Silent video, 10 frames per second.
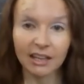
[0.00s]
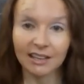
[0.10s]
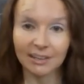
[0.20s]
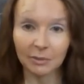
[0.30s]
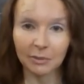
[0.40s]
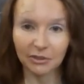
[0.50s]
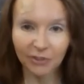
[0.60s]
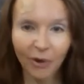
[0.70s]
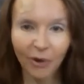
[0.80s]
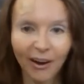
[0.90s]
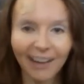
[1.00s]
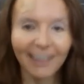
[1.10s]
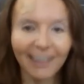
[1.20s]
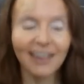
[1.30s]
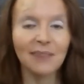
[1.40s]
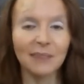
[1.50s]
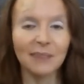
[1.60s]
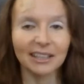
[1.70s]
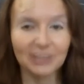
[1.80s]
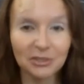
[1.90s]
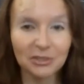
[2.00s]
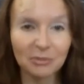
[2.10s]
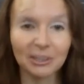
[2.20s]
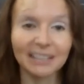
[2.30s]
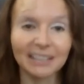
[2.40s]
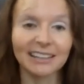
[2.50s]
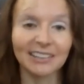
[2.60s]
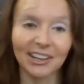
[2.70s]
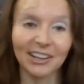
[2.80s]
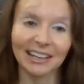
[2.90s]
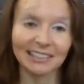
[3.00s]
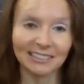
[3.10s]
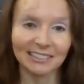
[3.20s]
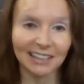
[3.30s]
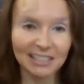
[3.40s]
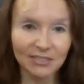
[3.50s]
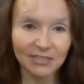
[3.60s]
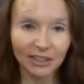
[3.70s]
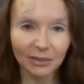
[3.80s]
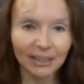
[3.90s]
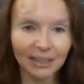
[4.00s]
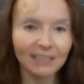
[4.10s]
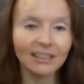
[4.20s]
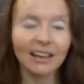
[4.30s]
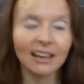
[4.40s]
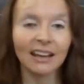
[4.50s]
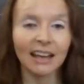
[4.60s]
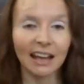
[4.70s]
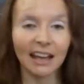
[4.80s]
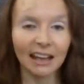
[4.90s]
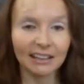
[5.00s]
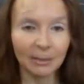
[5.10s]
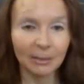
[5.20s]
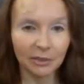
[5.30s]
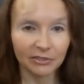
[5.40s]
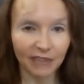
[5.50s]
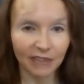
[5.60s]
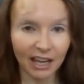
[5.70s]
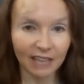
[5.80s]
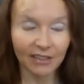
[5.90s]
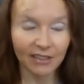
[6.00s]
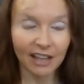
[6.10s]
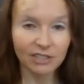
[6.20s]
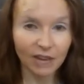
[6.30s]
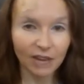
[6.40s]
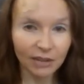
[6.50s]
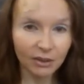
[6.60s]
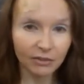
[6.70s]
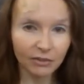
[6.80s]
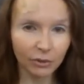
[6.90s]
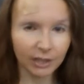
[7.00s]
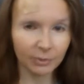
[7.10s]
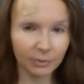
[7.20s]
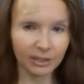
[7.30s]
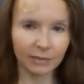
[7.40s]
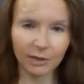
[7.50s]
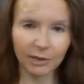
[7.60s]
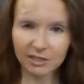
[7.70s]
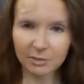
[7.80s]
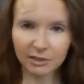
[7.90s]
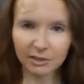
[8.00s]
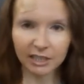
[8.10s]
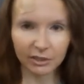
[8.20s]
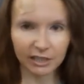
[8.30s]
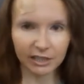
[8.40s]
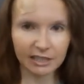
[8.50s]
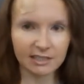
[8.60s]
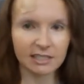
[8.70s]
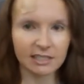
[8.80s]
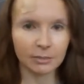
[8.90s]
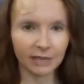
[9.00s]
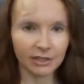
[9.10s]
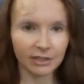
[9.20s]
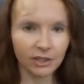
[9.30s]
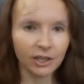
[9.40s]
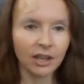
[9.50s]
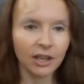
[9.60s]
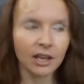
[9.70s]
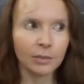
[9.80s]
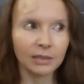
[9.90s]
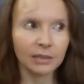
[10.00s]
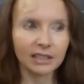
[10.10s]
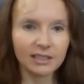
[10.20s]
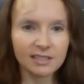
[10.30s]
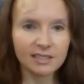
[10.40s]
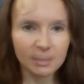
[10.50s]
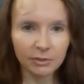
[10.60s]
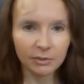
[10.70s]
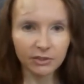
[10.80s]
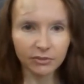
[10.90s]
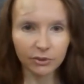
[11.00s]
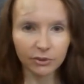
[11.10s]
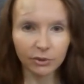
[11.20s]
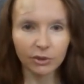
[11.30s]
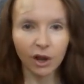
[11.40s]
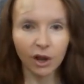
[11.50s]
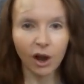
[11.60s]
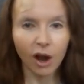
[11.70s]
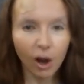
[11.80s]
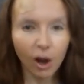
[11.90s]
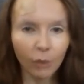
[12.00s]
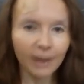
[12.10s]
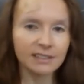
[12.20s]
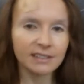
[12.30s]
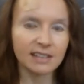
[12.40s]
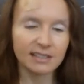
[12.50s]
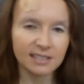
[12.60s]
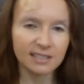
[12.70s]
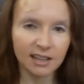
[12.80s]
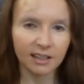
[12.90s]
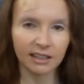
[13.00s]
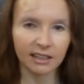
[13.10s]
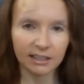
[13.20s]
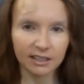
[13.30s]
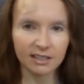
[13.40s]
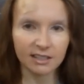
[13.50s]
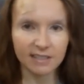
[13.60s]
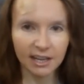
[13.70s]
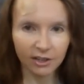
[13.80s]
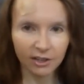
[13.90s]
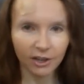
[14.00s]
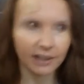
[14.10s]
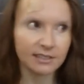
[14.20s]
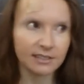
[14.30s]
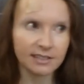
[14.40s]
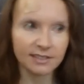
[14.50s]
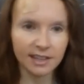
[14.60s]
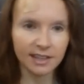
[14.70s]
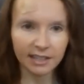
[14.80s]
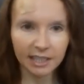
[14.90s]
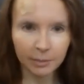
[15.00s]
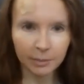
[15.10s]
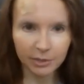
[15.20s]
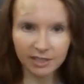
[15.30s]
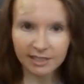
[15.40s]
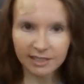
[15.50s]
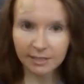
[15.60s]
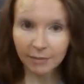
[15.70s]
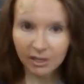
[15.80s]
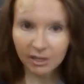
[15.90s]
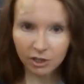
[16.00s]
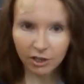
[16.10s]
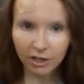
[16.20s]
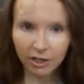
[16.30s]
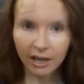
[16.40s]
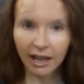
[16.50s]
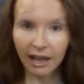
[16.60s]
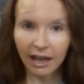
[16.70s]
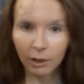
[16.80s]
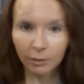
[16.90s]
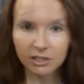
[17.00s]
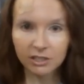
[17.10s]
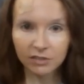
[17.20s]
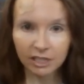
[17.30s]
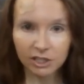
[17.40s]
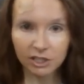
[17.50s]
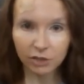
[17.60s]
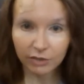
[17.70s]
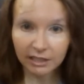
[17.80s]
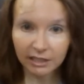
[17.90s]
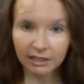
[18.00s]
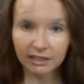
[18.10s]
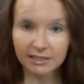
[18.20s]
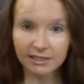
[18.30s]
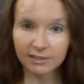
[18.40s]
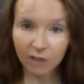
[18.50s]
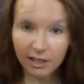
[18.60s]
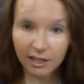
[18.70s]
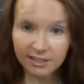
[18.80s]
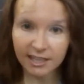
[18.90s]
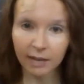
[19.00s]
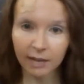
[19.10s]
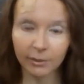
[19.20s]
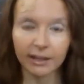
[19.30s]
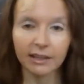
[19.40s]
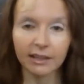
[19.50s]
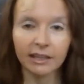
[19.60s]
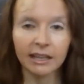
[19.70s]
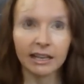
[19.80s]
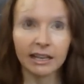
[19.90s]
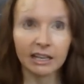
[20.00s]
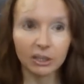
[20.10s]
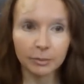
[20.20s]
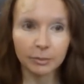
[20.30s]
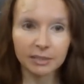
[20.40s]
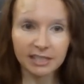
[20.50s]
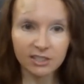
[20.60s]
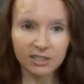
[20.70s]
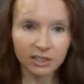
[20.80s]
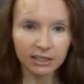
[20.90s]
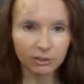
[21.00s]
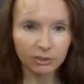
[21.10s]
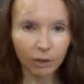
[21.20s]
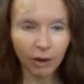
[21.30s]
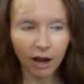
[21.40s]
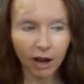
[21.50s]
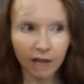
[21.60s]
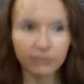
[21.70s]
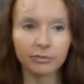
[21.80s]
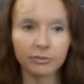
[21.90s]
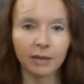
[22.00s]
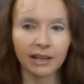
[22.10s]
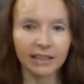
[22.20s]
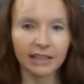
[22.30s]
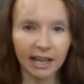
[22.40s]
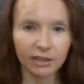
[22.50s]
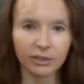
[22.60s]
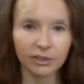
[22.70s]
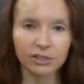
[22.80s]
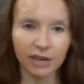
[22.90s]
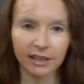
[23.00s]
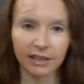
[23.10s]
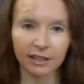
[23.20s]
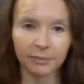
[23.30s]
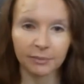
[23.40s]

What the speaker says: Number four, my NutriBullet cannot handle ice very well. And number 5, I try to avoid putting multiple ingredients in a blender because some of the food always gets stuck in the container. And since I can't precisely measure how much of each ingredient is lost that way, it could potentially throw off my calorie tracking.